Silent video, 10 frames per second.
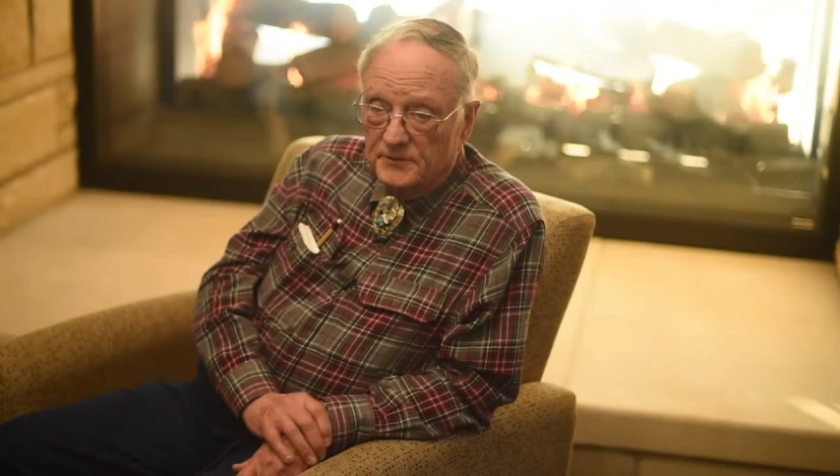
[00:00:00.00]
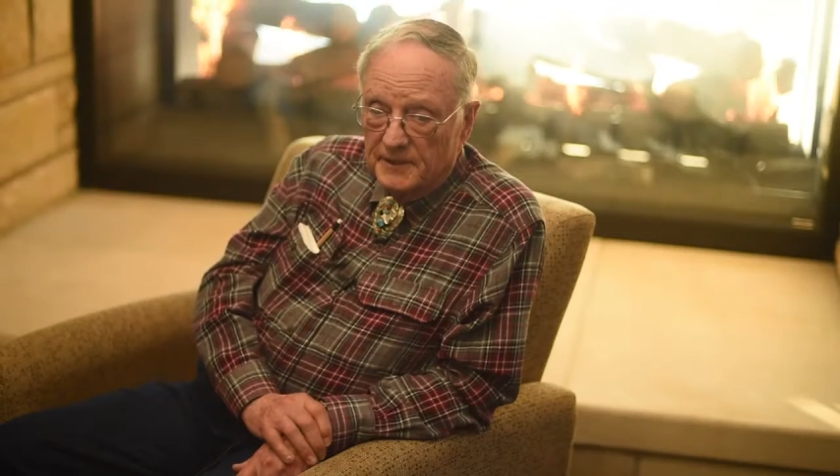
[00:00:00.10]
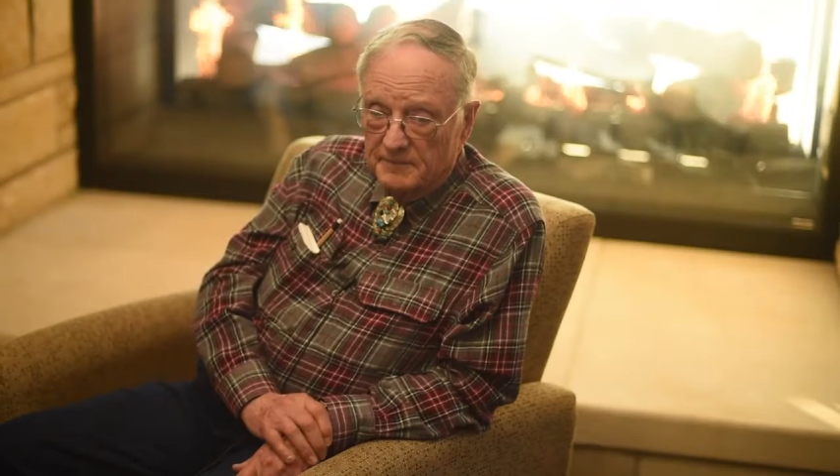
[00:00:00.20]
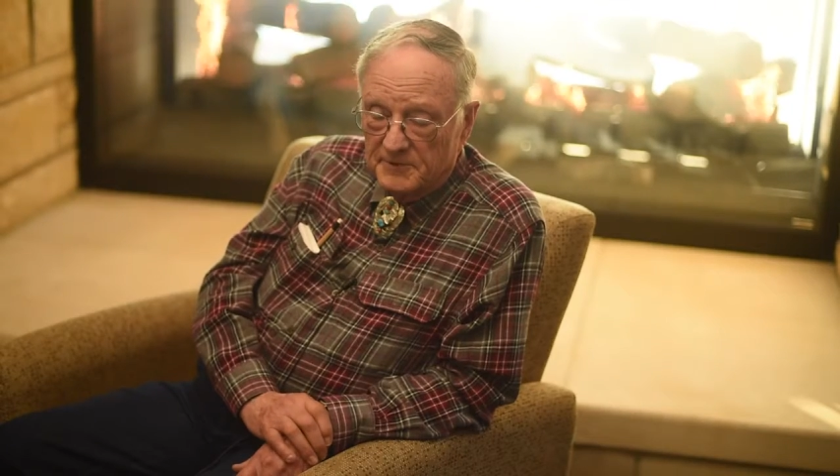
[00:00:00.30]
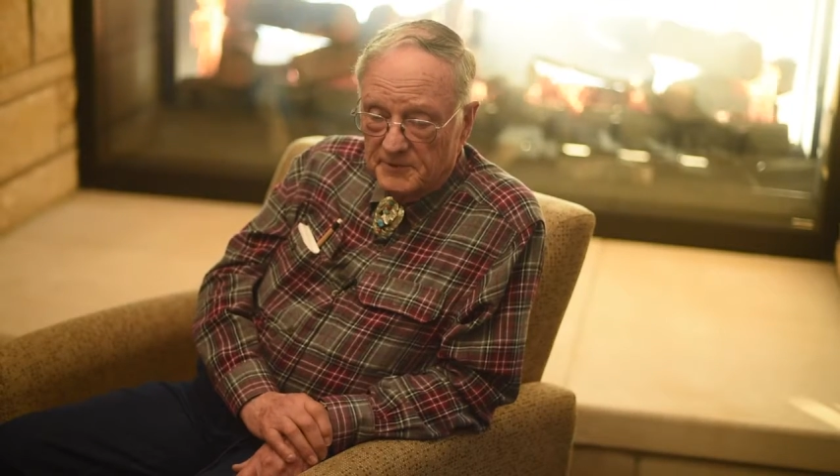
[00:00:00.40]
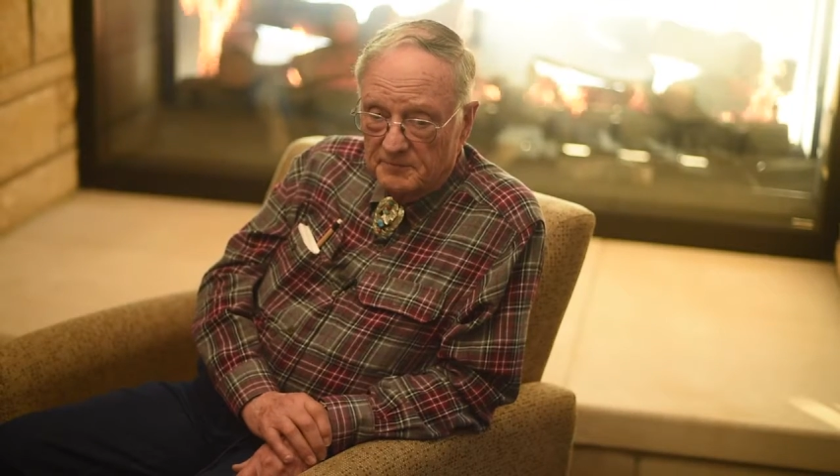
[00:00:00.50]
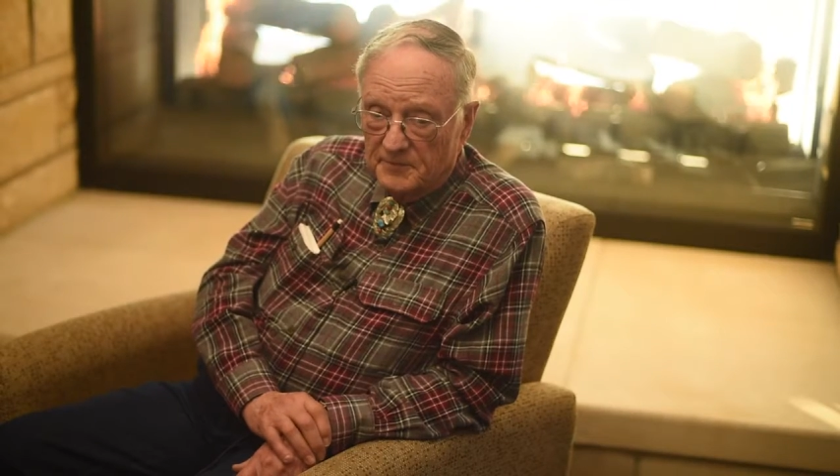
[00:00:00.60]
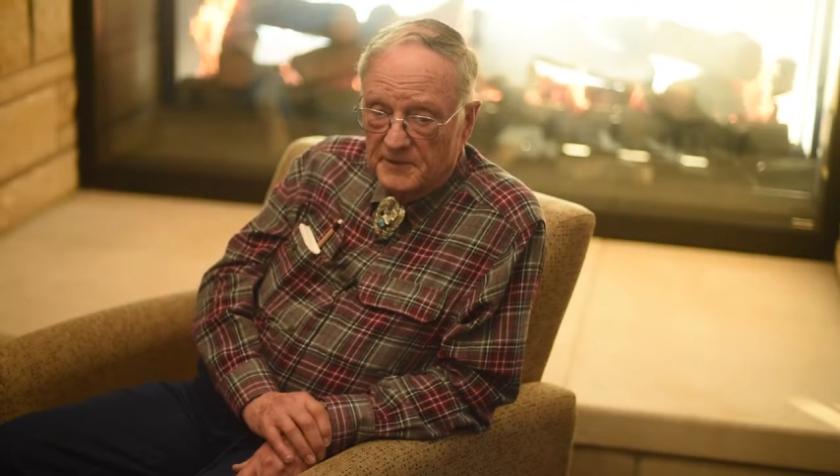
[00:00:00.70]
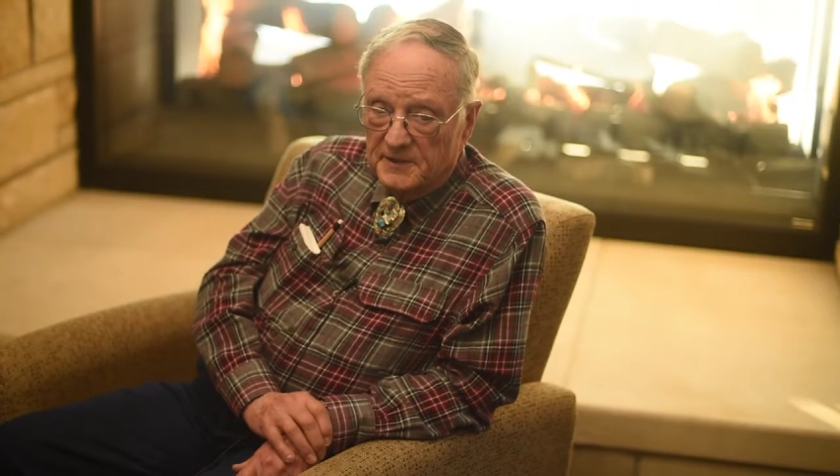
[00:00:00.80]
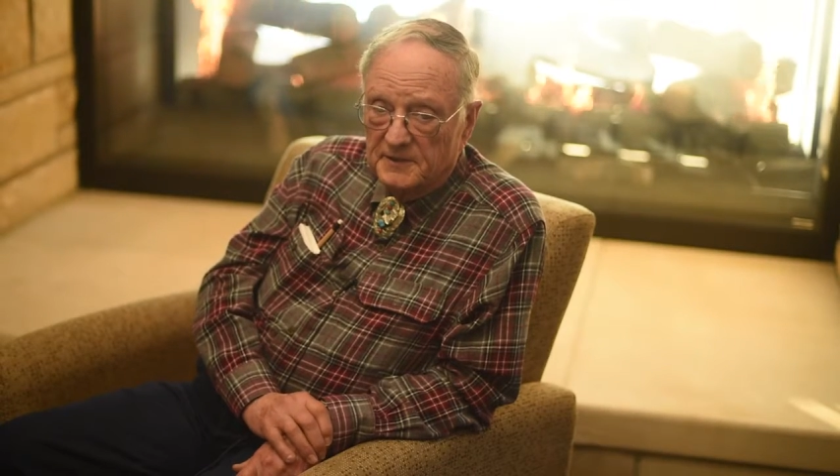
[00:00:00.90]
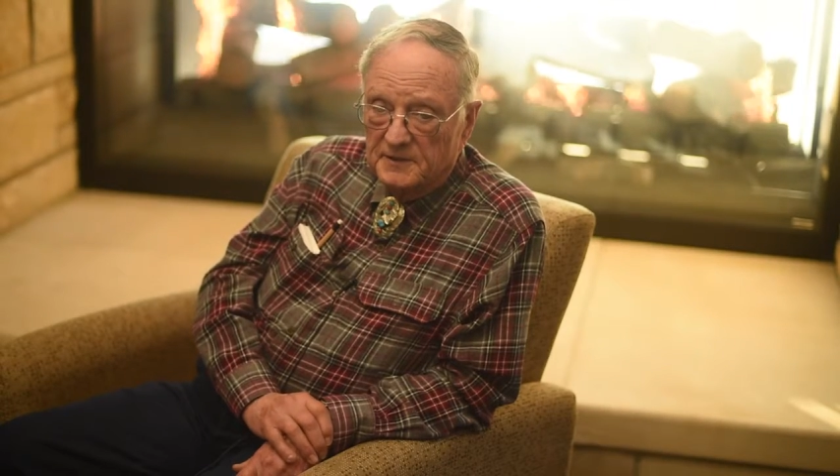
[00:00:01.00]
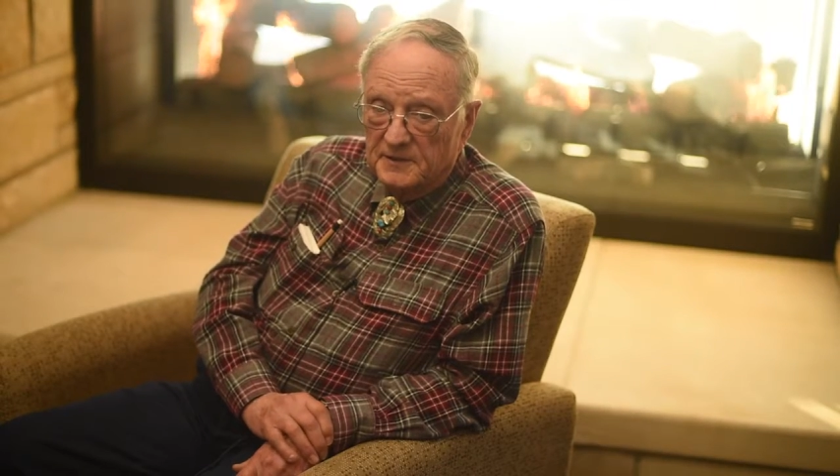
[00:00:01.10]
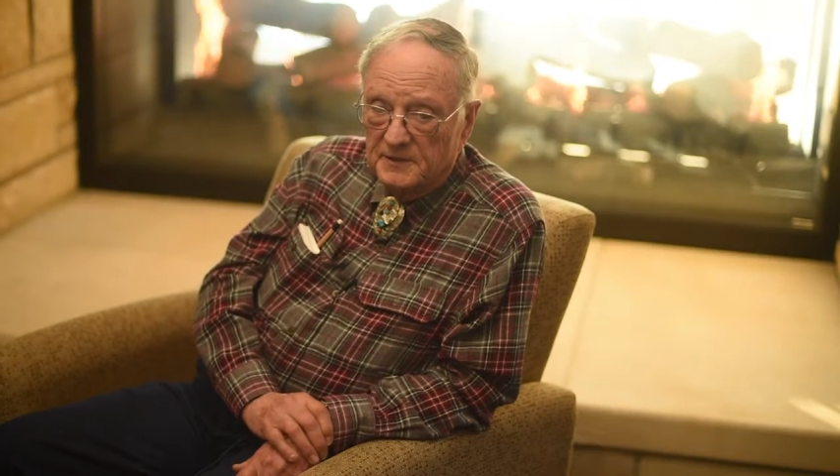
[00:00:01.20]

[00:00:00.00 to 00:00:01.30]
came to Topeka to